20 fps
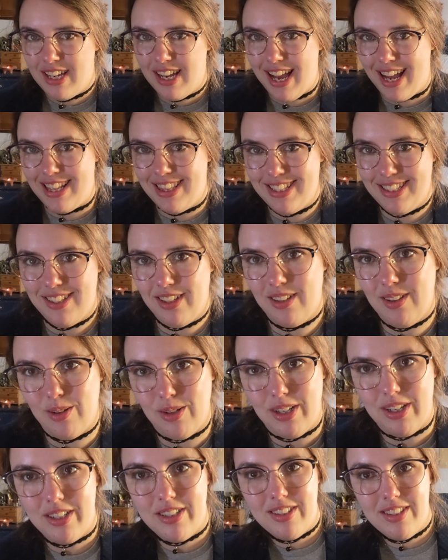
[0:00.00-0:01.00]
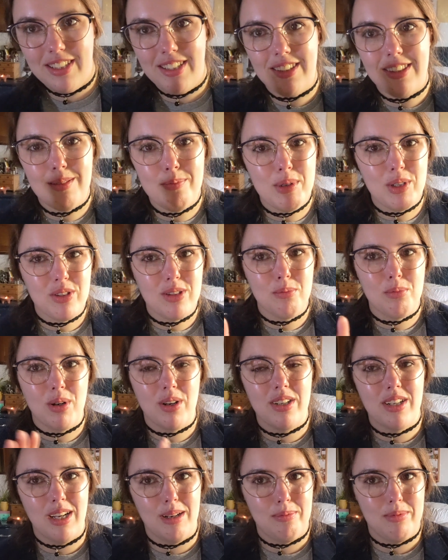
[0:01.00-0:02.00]
and this of course is the most
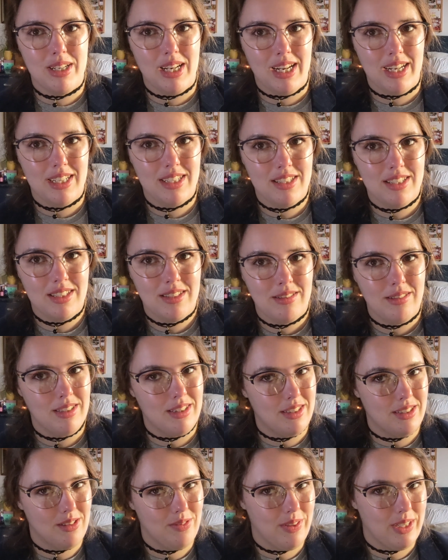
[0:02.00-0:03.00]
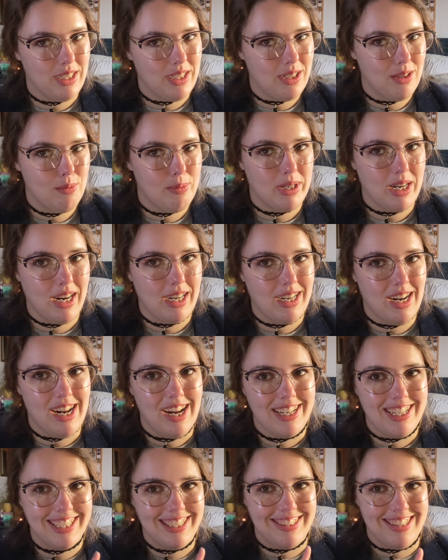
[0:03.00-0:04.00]
important update in this video, but I
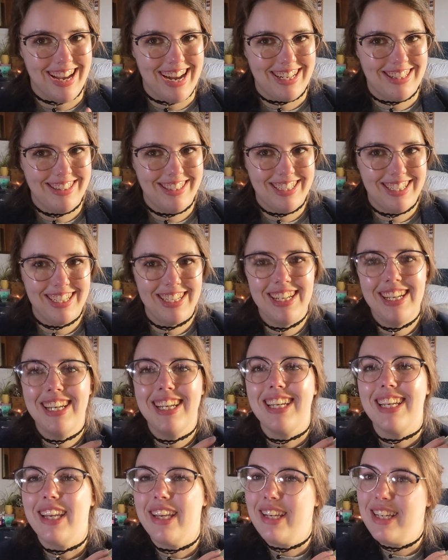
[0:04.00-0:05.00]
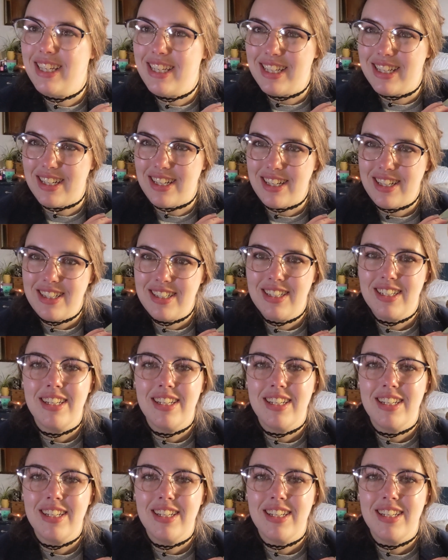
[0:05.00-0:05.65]
got exactly in a year,